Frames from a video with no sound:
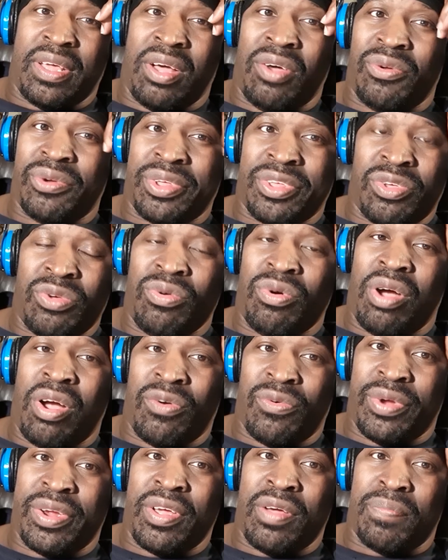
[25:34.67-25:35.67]
on a
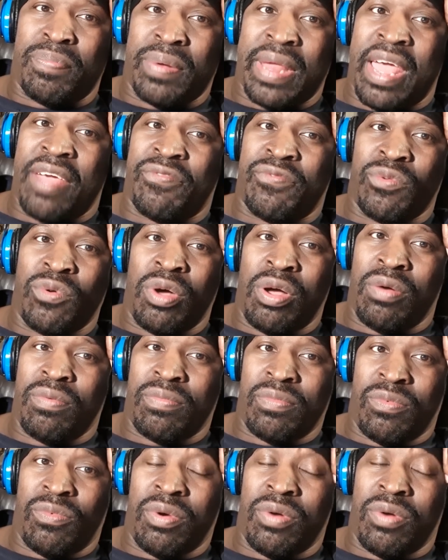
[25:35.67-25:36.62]
URL platform